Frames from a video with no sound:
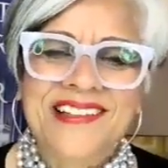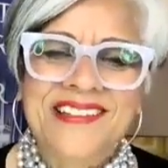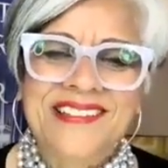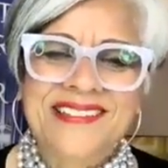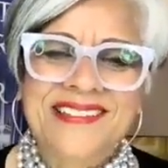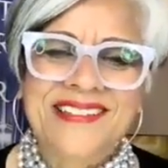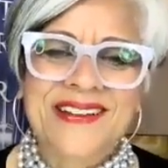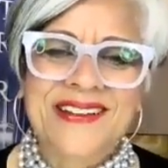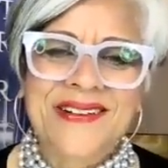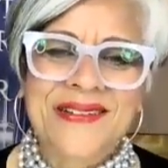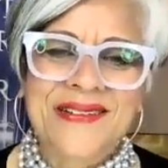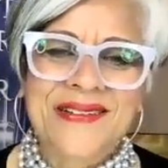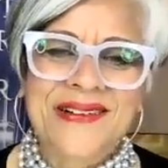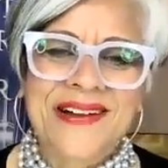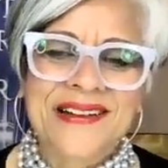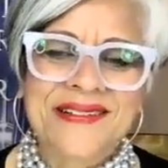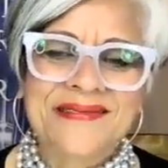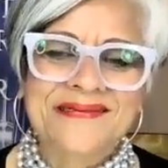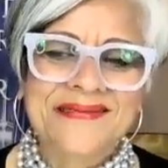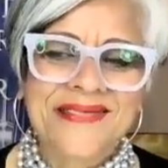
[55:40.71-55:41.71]
So,
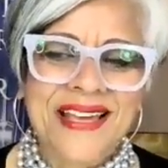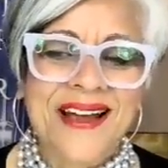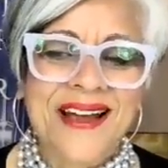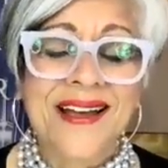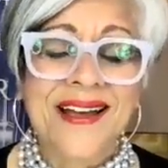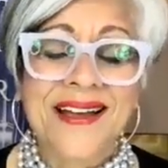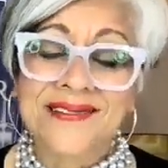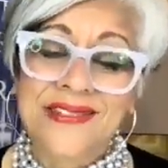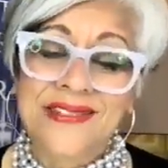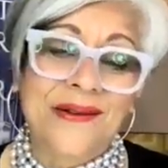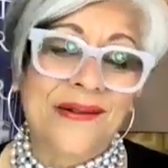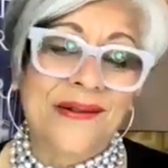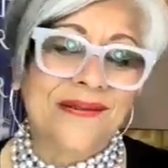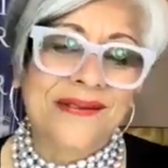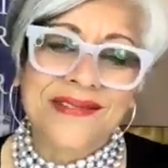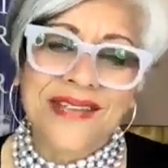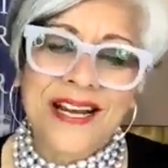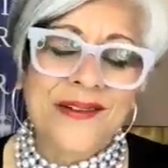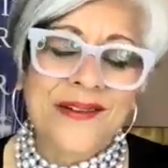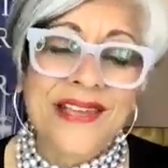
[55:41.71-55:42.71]

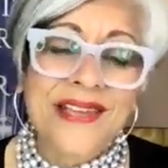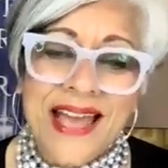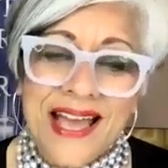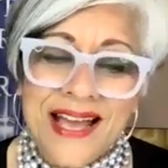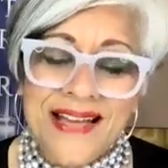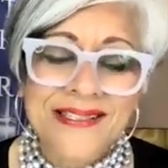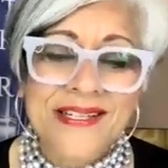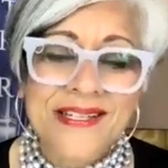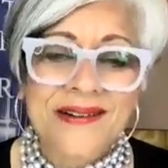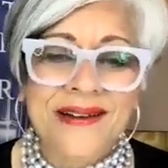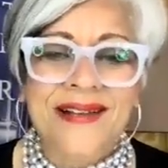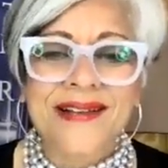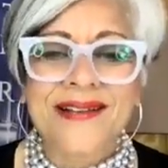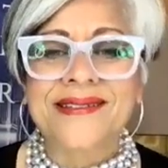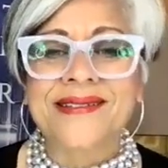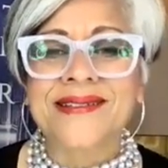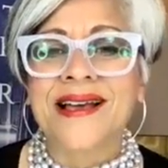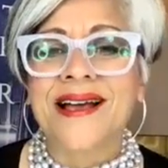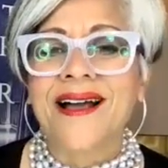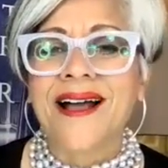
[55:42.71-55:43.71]
the answer
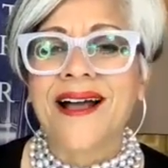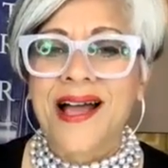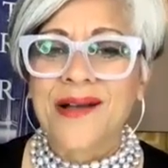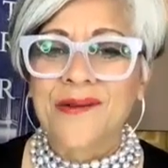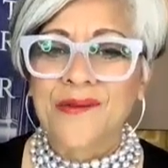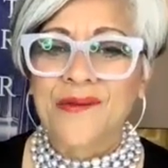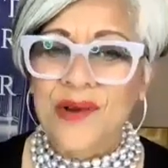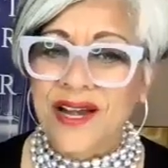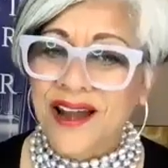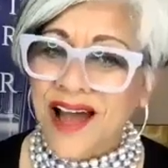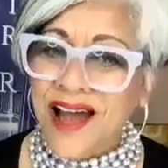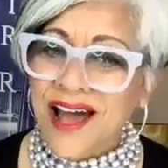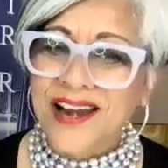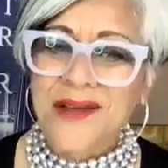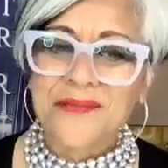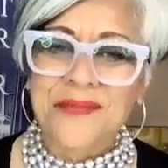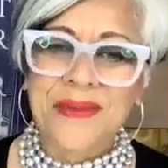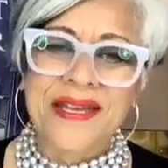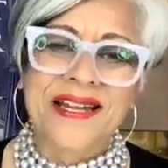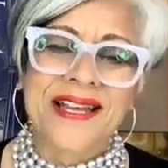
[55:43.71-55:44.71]
is I would not
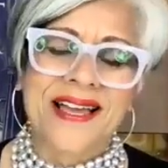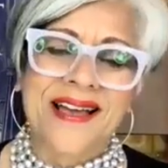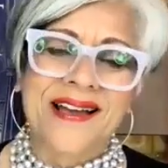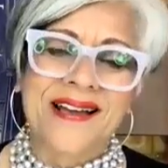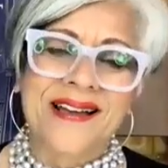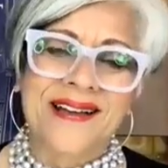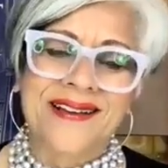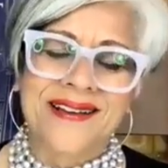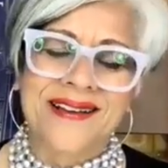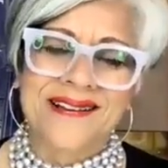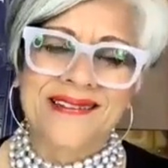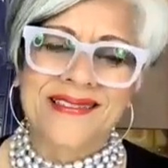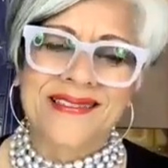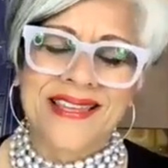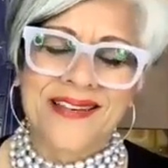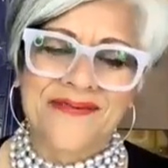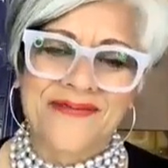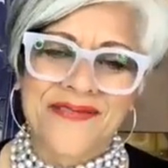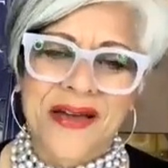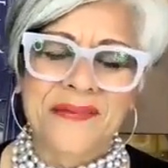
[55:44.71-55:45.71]
have been
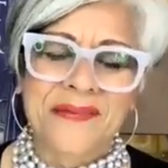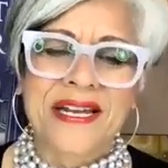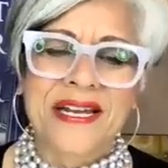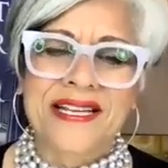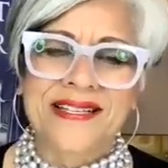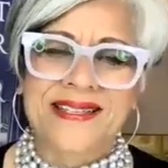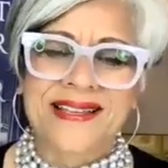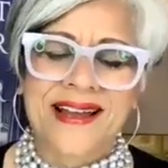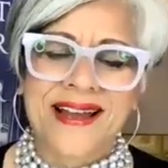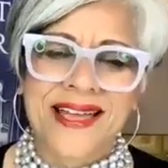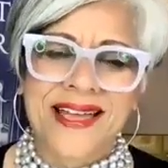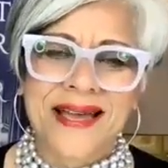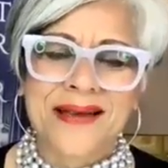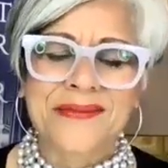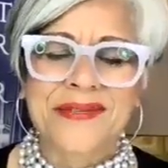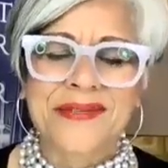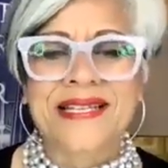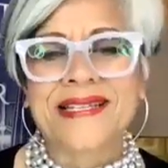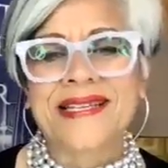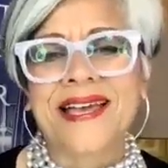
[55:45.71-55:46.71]
the feminist that I
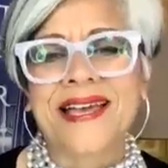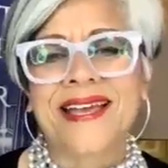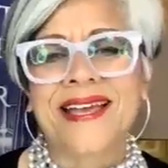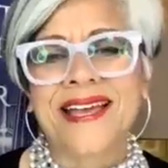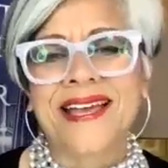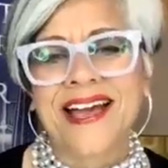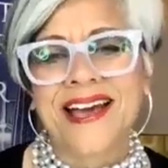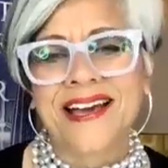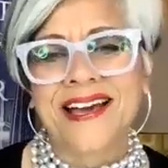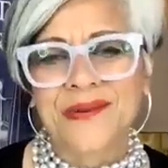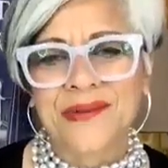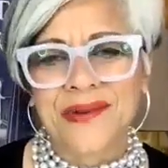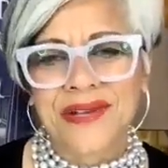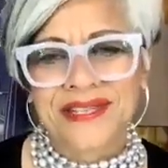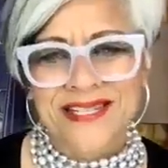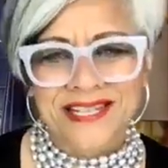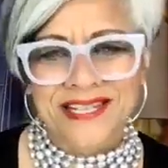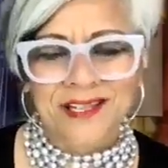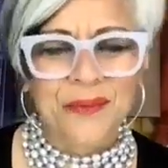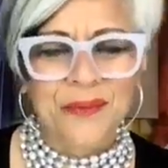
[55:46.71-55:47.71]
am today had we
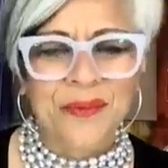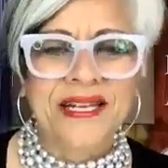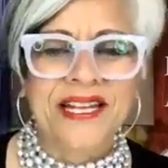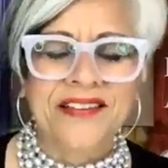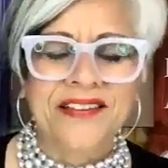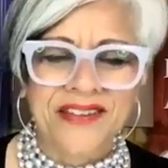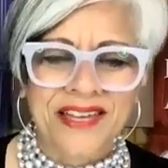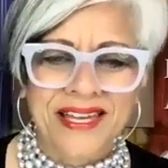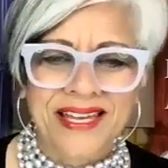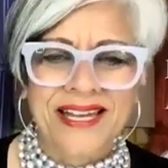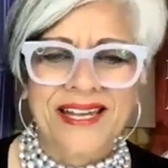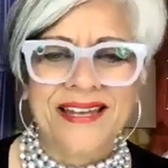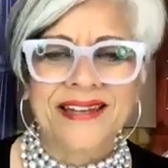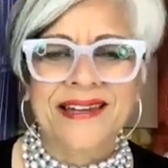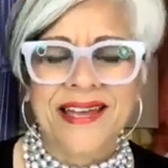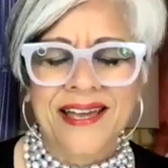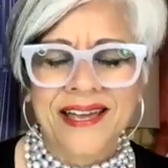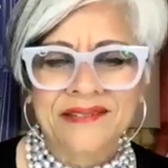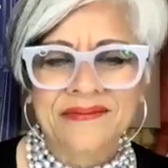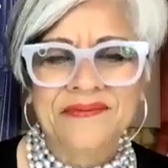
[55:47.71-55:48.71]
still been living in
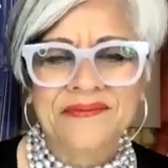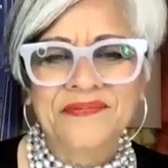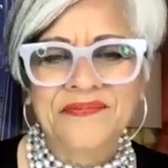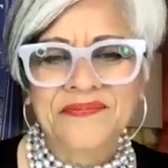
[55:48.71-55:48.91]
India.